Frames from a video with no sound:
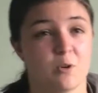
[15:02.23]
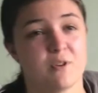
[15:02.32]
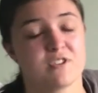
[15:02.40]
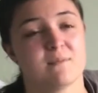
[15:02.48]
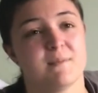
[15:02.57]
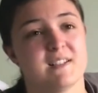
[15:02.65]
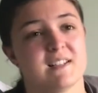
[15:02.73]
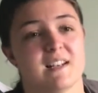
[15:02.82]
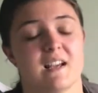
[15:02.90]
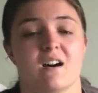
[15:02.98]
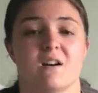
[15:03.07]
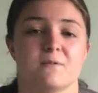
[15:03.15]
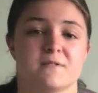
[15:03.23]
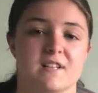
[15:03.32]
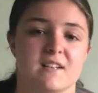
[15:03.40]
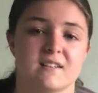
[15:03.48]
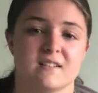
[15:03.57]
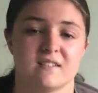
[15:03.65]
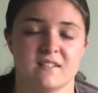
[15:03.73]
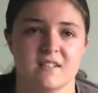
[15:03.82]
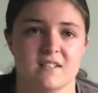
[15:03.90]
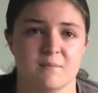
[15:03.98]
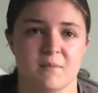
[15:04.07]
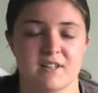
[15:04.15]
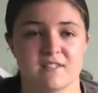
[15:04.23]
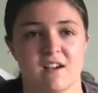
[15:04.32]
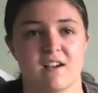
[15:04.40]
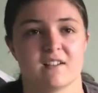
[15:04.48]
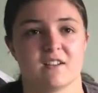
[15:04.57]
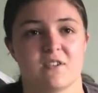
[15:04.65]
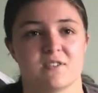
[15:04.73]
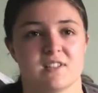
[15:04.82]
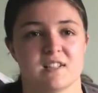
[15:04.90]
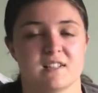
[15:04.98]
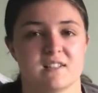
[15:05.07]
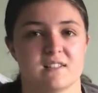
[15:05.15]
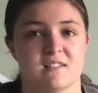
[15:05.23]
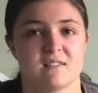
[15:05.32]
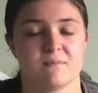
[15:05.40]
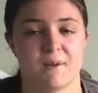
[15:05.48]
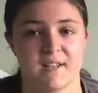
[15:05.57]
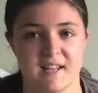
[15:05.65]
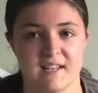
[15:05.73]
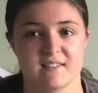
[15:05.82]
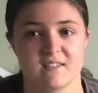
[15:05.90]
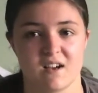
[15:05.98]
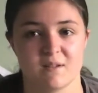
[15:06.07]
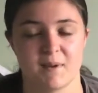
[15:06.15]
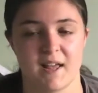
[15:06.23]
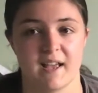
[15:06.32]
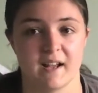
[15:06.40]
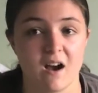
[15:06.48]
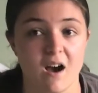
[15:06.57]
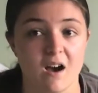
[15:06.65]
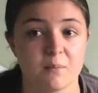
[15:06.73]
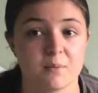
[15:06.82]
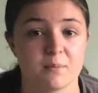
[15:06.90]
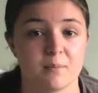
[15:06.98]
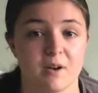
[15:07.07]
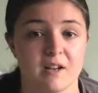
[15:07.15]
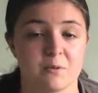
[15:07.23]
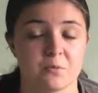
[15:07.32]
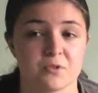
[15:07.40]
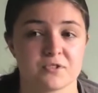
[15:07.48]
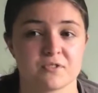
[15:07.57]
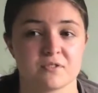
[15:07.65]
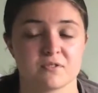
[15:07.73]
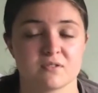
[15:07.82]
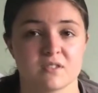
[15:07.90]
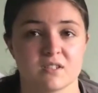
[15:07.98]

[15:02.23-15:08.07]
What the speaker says: Almost immediately after my diagnosis, my knee started playing up, but it wasn't